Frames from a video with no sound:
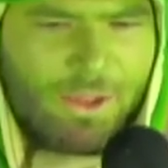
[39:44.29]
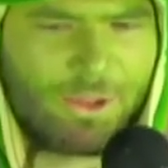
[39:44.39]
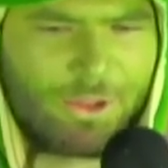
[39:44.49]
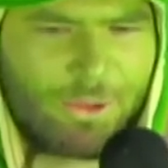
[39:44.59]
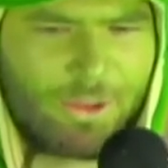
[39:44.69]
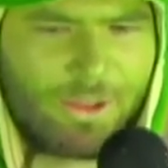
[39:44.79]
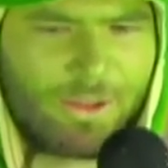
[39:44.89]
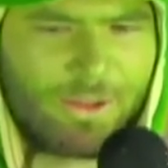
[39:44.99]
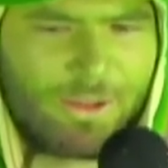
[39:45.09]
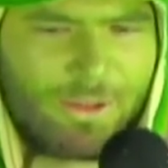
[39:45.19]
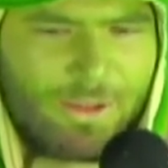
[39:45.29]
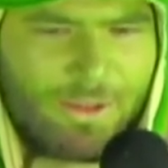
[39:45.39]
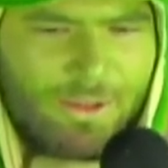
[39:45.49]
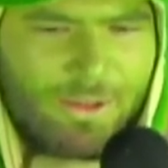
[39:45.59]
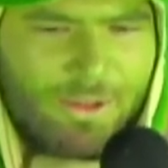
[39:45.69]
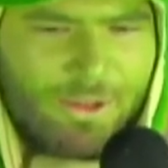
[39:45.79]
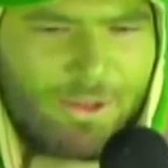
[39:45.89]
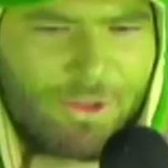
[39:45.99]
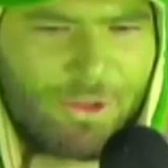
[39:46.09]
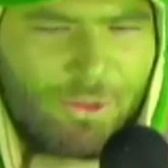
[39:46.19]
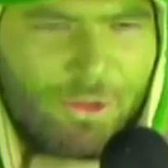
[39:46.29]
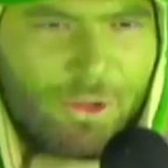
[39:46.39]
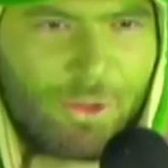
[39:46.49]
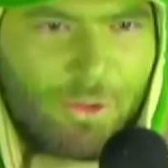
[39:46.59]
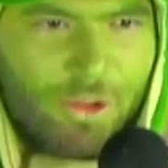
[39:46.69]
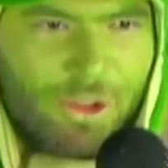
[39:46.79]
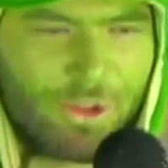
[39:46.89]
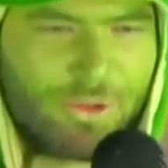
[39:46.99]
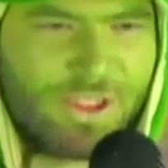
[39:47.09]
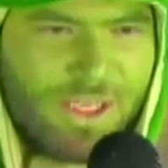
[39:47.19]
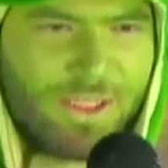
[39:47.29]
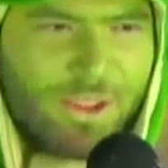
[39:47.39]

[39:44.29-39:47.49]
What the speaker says: you're using